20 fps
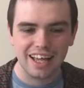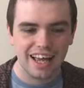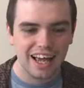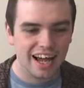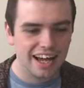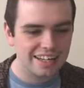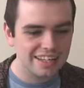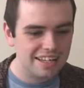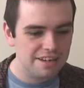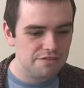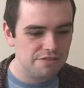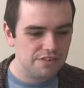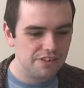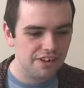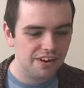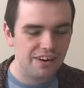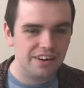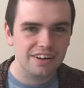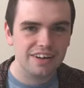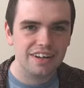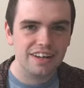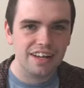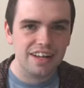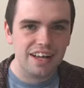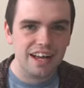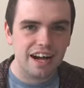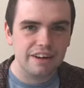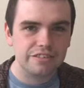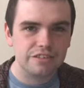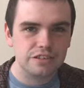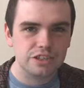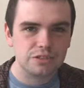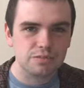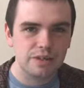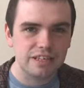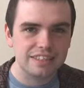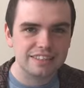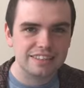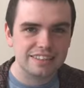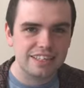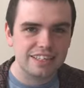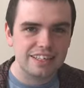And if not, I've just wasted an